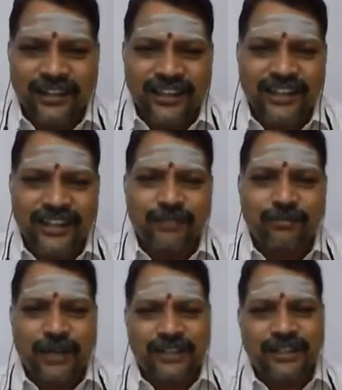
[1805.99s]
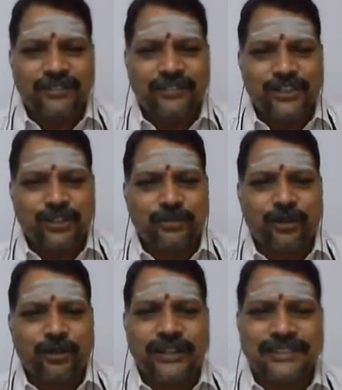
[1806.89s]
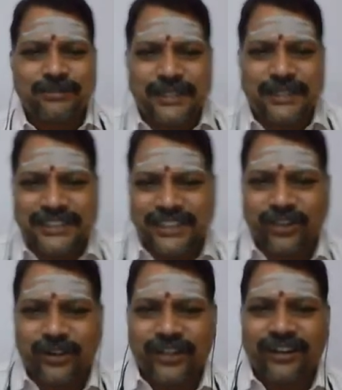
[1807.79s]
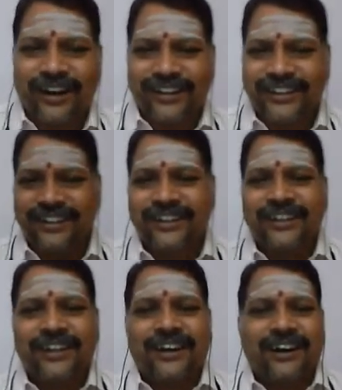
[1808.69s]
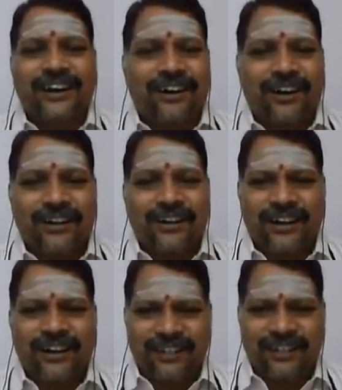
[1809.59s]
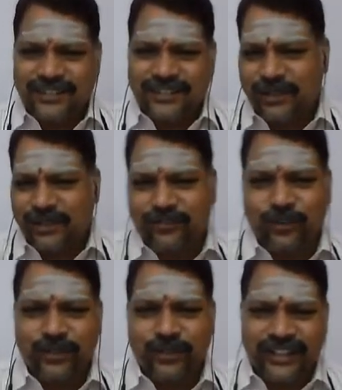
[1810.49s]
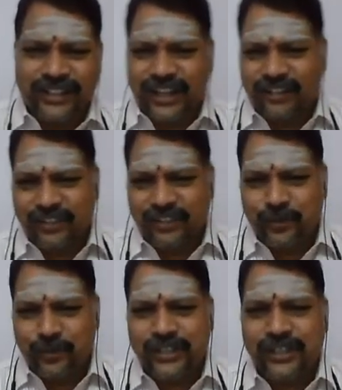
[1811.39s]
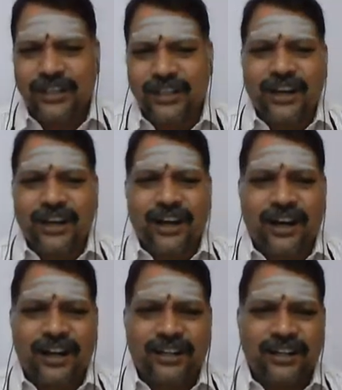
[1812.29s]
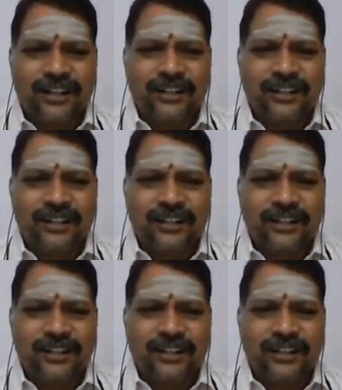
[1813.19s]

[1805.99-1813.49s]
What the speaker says: ghee, butter, vegetable oil, mustard oil, honey, some other food grain related with wheat and